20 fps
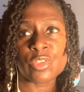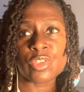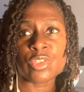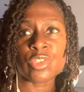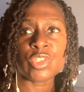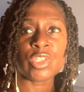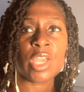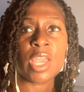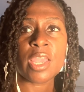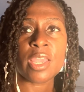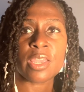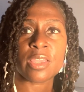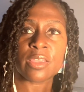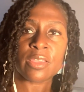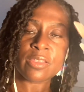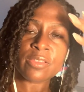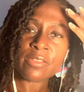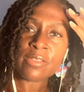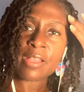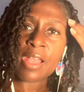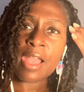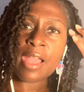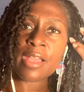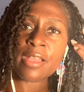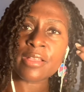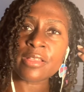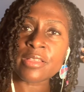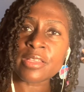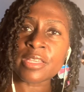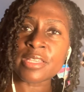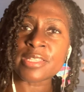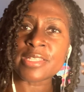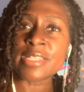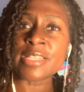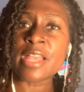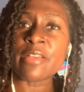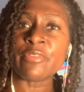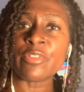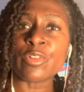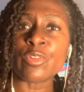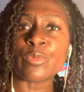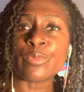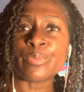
check that it's level.